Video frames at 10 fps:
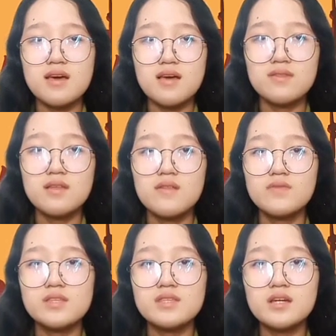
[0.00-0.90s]
Then,
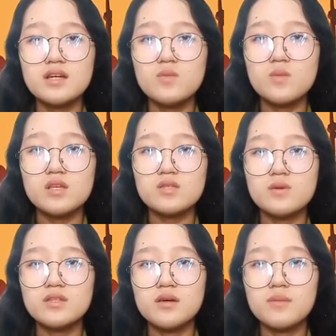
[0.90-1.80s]
the second was
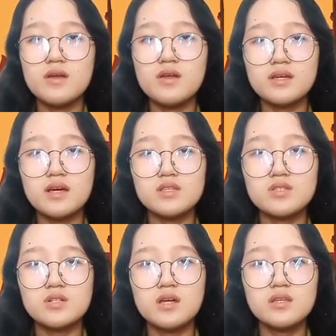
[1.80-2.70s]
when the
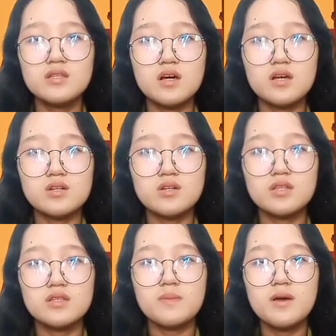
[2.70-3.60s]
Americans granted us our
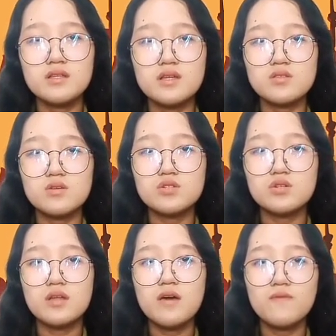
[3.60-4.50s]
independence on
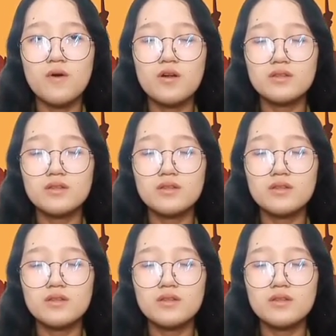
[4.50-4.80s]
July 4,